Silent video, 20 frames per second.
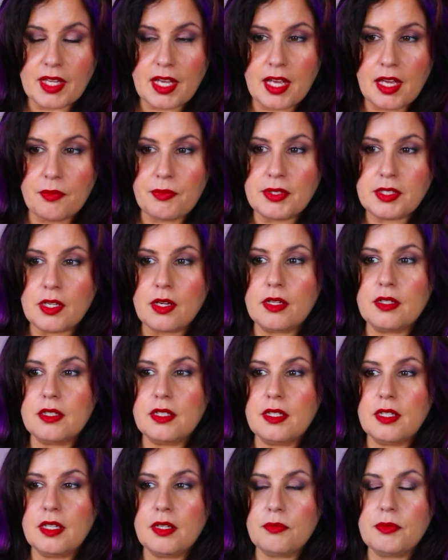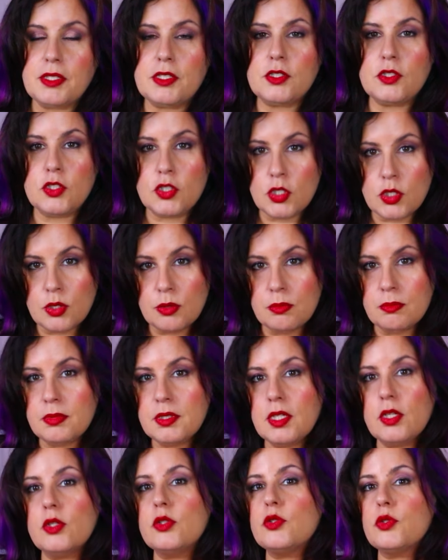It was
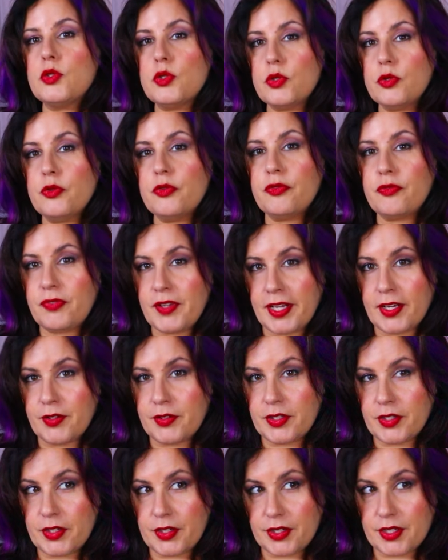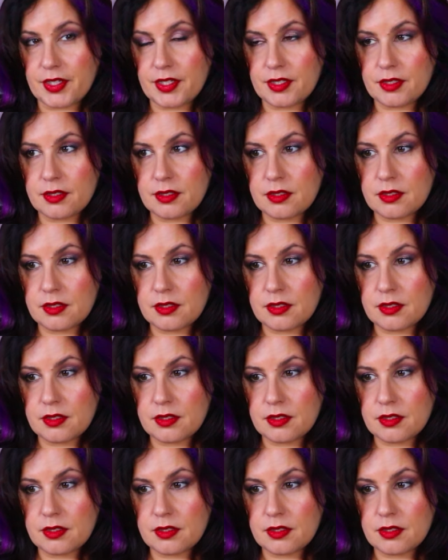doomed to failure.